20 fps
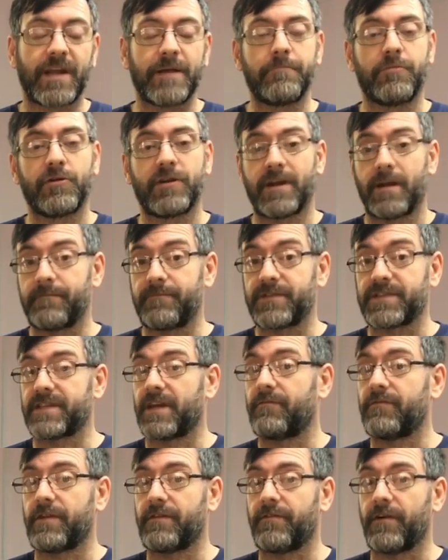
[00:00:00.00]
I put it up to
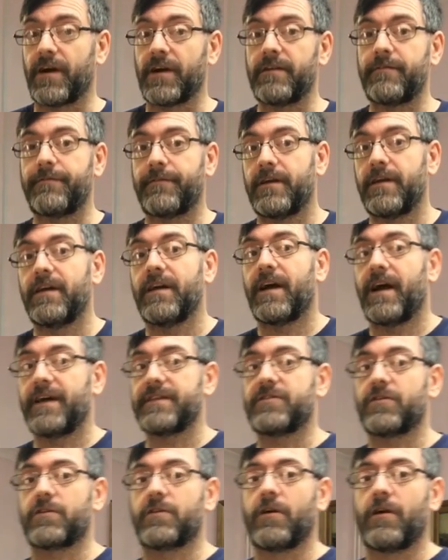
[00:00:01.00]
75,
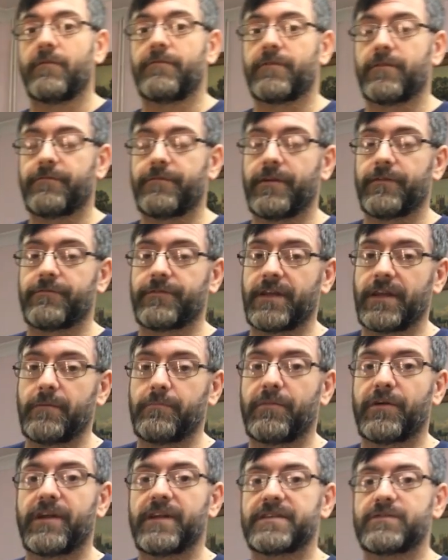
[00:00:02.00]
I took an offer of
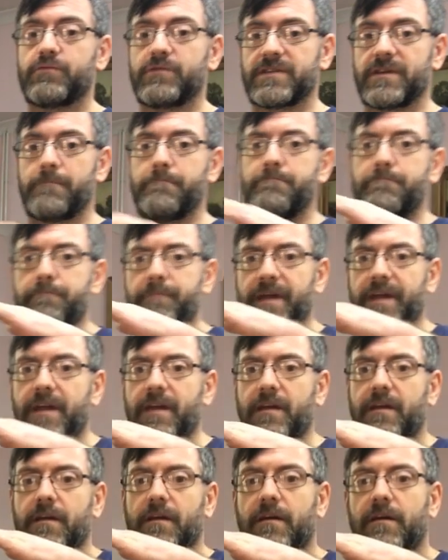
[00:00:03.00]
50, but this was a
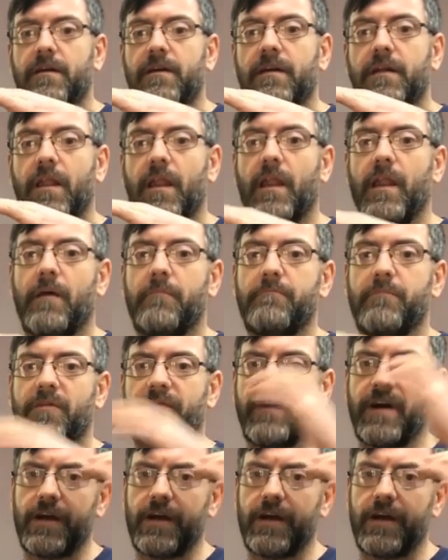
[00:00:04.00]
big lump